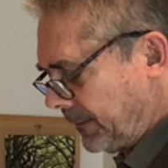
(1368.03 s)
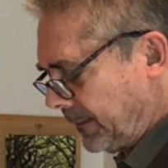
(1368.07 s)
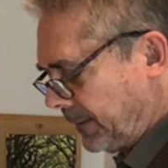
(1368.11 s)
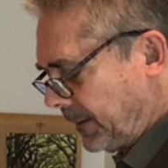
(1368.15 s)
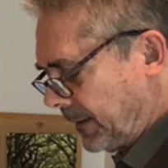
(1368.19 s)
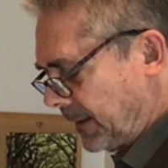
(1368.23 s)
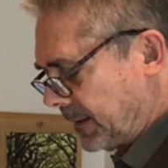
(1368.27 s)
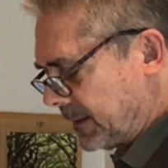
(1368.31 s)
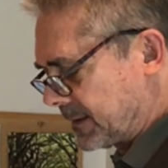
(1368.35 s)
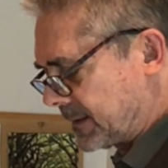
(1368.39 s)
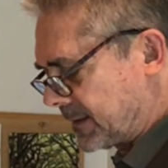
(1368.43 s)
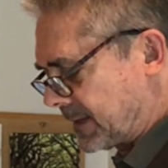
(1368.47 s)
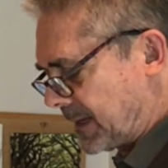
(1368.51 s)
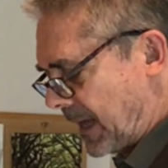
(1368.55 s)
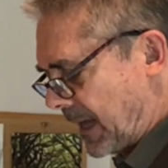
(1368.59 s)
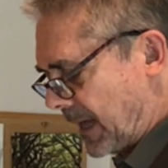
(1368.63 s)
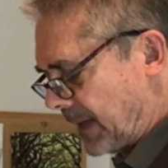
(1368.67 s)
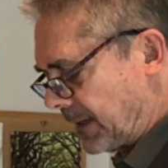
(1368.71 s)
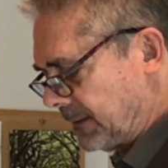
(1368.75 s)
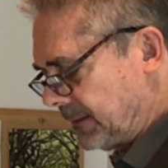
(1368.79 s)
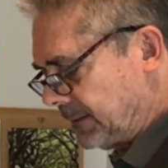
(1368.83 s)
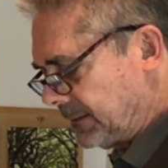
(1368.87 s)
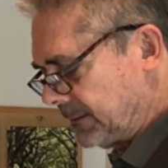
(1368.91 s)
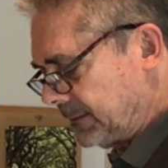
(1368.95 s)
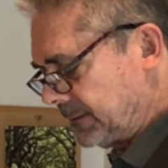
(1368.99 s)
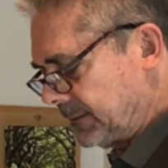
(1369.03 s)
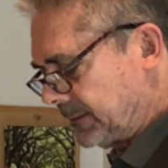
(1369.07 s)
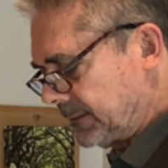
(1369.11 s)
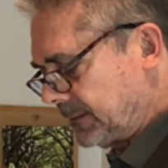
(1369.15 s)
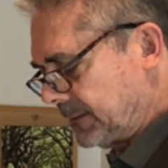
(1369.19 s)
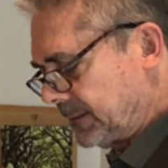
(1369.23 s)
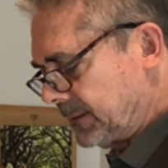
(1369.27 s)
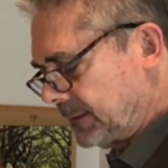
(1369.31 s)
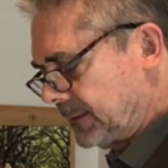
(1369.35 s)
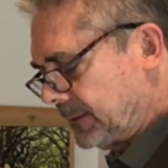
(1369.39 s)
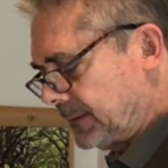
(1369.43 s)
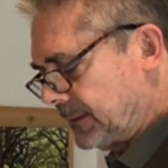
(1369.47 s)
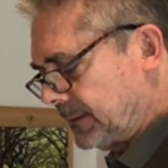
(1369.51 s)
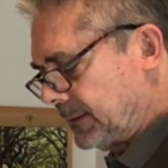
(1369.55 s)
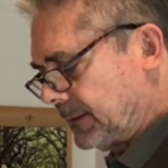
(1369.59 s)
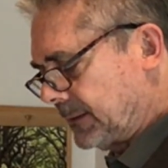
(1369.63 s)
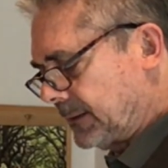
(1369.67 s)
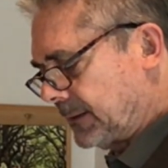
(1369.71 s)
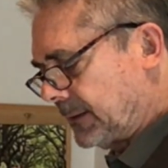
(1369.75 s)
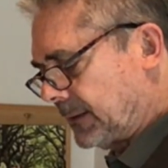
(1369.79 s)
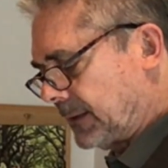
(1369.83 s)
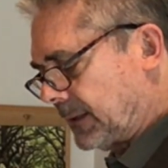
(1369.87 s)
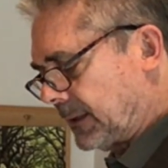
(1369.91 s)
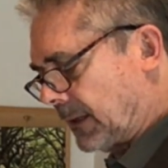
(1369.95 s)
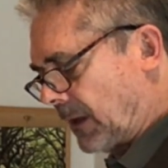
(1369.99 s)
Instead,
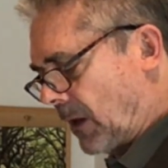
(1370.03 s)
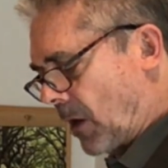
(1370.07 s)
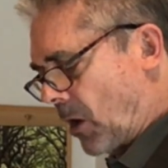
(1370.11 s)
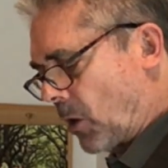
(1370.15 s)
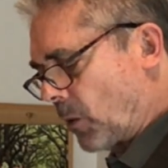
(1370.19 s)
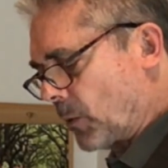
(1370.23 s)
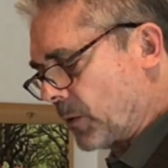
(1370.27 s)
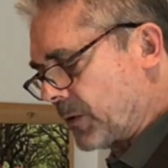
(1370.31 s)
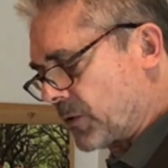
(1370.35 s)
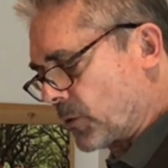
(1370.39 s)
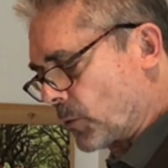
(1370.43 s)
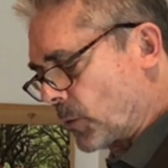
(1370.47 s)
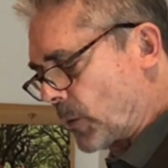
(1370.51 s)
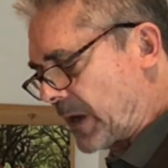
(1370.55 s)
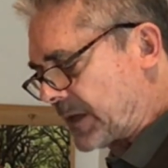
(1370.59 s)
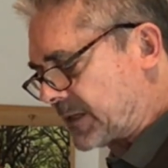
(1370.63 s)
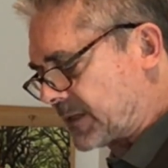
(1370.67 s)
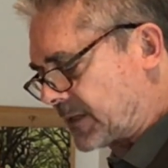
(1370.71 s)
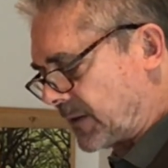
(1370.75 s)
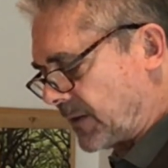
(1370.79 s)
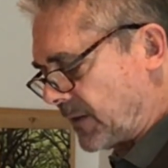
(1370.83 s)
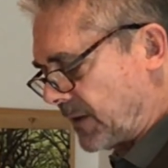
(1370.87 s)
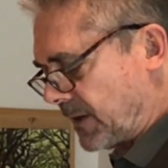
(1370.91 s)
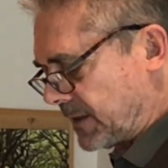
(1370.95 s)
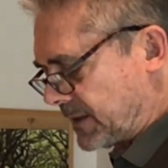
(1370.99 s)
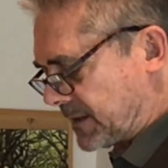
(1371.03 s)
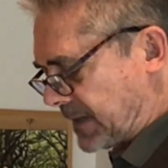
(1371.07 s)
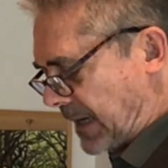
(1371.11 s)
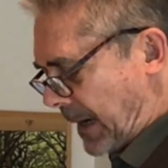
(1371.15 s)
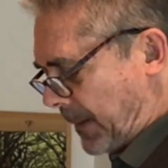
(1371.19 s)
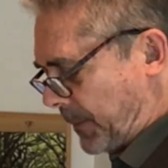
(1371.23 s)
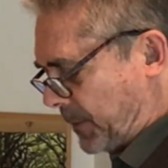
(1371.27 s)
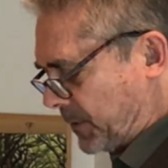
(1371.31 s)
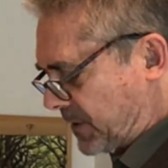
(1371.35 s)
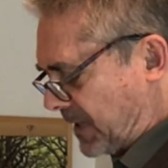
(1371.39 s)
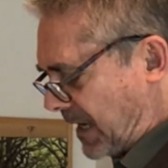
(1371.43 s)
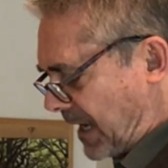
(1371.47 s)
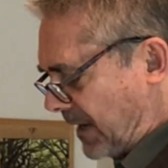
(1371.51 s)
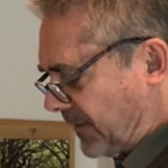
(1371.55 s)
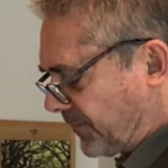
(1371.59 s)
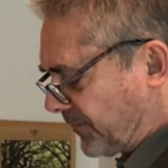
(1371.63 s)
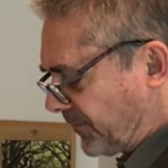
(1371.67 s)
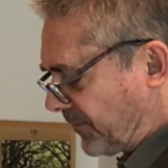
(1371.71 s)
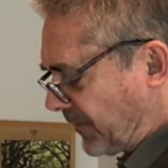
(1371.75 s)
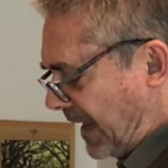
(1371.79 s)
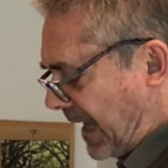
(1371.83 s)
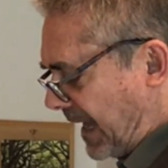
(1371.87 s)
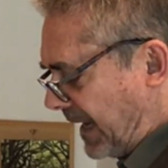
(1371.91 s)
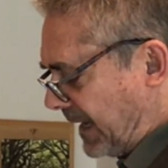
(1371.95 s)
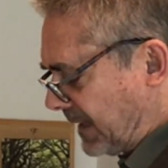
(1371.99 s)
along with the rest of the disciples, he had
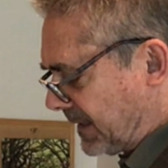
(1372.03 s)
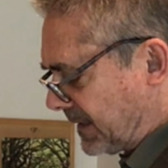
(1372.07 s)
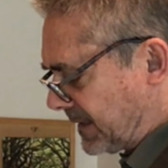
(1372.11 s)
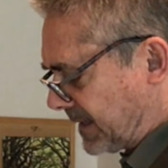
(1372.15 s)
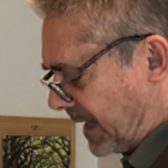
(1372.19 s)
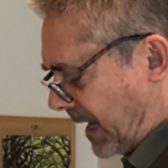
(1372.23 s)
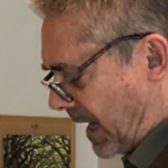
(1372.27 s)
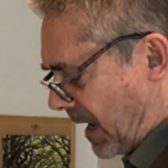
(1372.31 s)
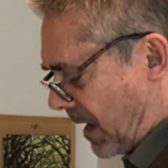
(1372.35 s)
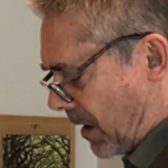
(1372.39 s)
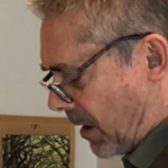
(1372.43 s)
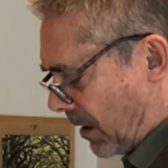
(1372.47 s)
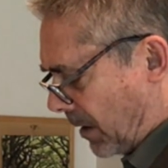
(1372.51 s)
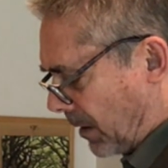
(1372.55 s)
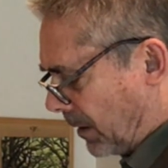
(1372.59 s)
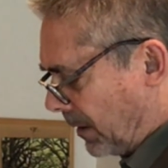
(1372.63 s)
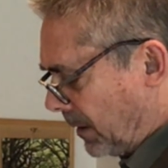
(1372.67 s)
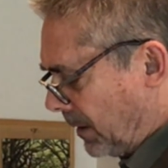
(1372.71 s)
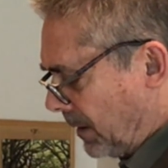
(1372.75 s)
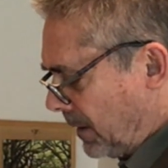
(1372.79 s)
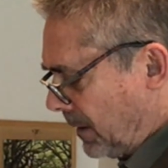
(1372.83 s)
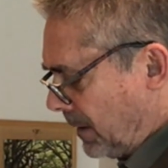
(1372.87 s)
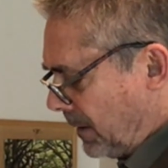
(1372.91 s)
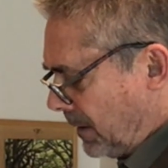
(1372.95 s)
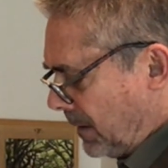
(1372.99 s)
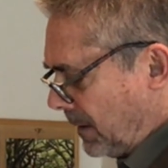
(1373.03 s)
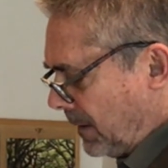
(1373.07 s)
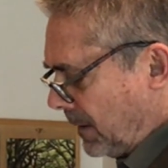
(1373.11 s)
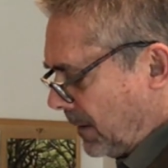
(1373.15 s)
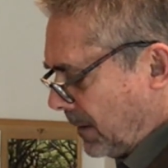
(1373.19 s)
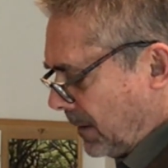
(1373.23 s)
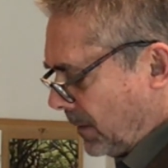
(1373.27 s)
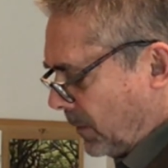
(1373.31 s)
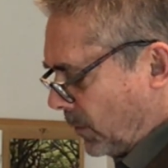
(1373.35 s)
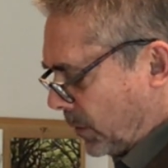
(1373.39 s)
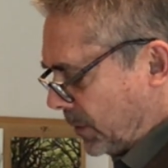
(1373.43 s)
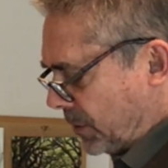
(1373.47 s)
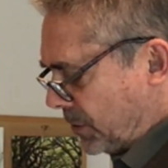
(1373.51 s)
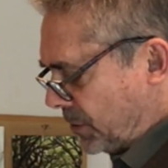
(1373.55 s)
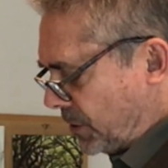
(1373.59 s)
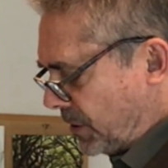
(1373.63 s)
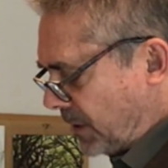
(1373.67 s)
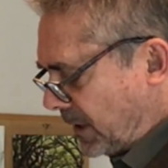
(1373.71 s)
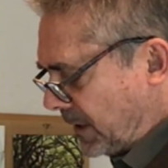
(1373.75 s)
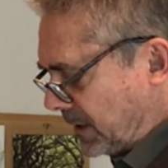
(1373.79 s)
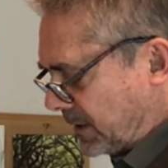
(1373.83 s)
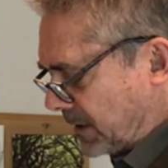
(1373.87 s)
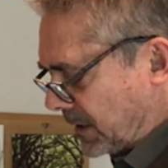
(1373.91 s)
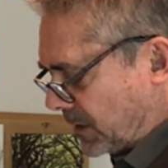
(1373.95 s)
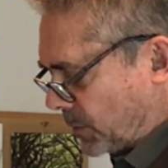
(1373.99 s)
fled in terror when
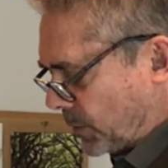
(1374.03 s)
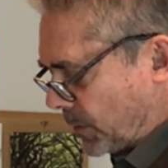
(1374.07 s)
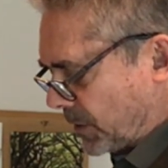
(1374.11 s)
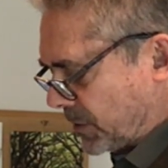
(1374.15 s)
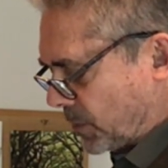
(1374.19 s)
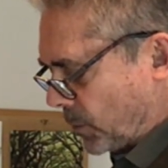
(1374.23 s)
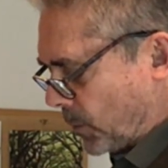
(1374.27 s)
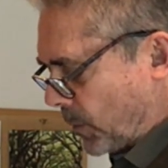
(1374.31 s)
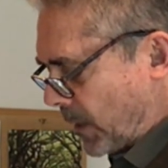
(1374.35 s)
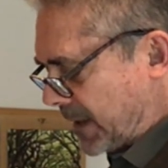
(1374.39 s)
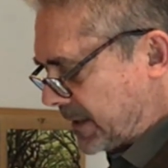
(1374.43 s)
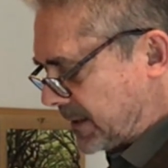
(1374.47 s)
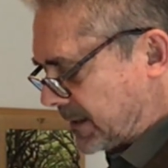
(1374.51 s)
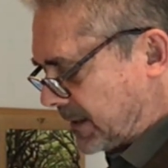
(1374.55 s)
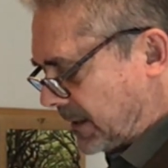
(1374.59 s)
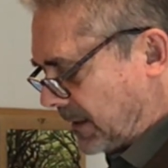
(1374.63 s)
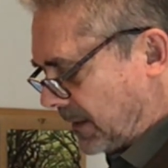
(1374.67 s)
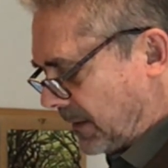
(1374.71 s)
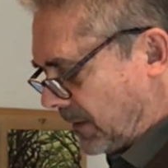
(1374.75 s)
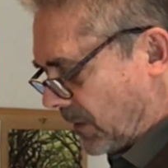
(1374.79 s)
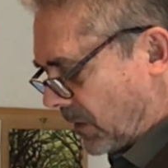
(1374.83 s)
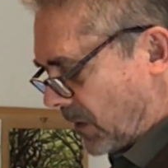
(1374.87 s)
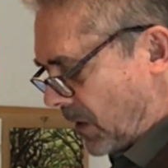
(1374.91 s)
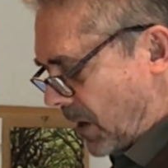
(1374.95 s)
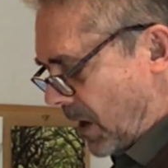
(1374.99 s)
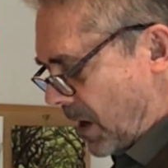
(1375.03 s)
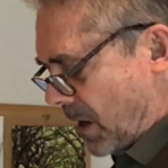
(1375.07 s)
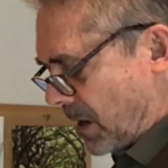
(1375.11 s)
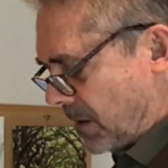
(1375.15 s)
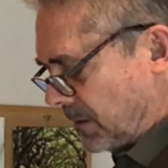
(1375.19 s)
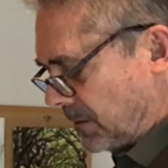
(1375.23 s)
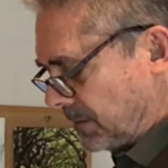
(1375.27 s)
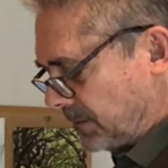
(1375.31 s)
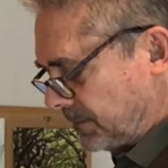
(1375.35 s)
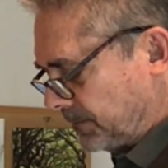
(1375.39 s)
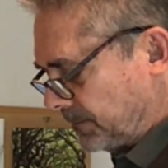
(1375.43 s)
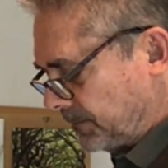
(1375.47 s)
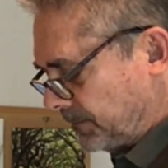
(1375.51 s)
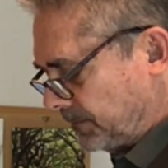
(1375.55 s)
Jesus was arrested in the garden.